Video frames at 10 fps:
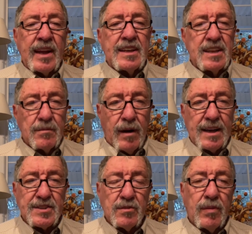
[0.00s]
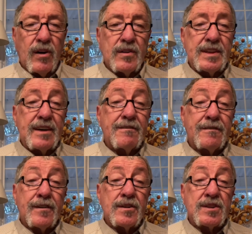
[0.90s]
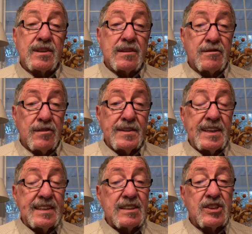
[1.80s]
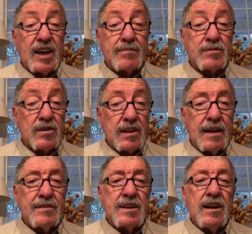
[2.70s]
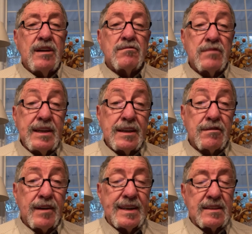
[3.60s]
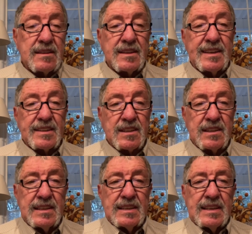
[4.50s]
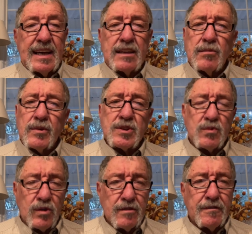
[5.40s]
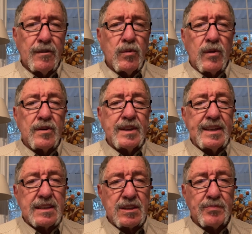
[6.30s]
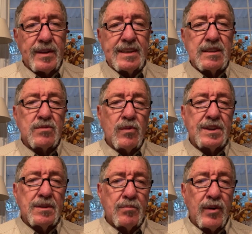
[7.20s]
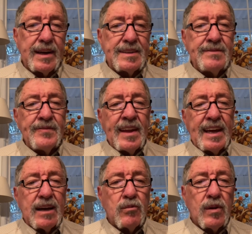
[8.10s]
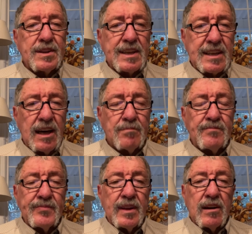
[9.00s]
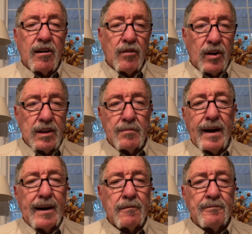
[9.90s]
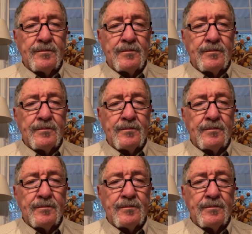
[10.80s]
The Apostle Paul in the 1 Corinthians chapter 11 reiterates this, and almost word for word, he explains what the bread and what the cup are all about.